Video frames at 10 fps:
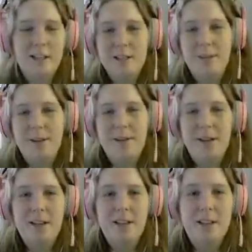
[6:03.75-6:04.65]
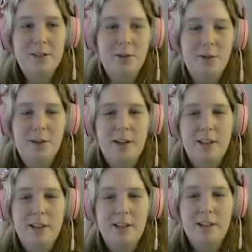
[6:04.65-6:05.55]
This method does
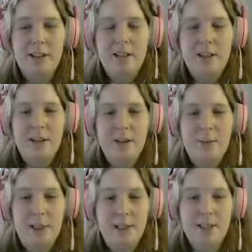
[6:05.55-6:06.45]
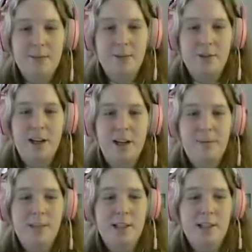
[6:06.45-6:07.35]
require being
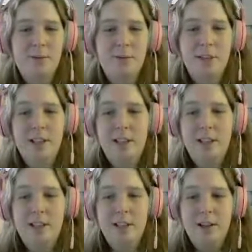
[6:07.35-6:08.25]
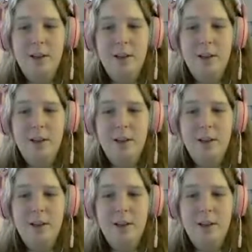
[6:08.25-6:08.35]
subscribed, as you will need